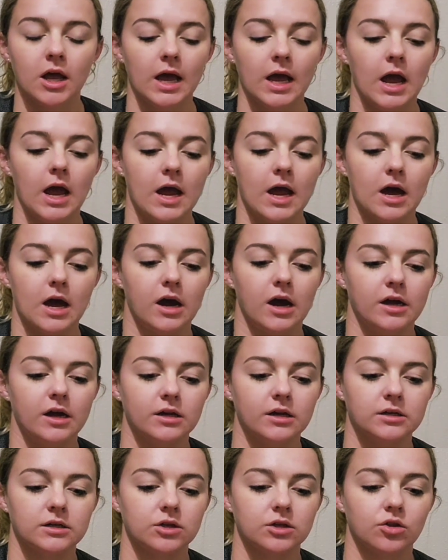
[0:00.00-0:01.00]

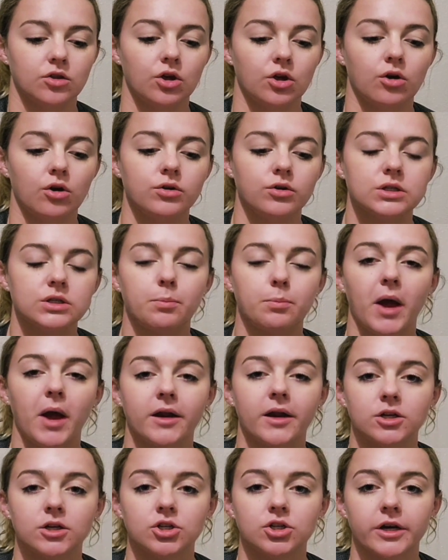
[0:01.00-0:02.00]
and those
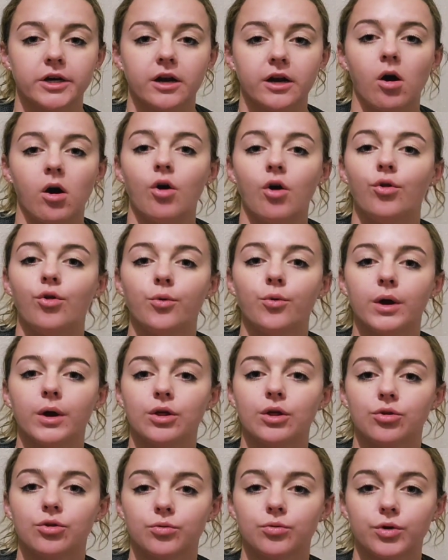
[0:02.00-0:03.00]
penetrate all the way
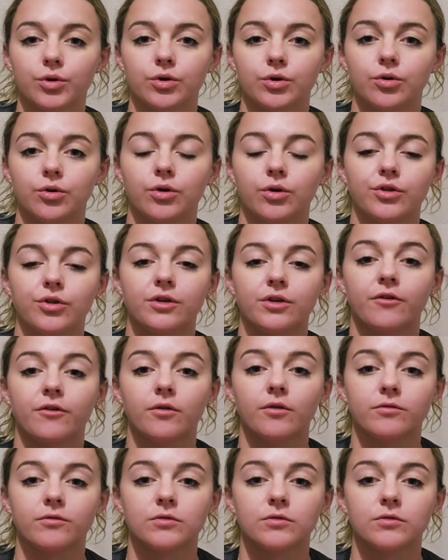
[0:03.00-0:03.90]
through the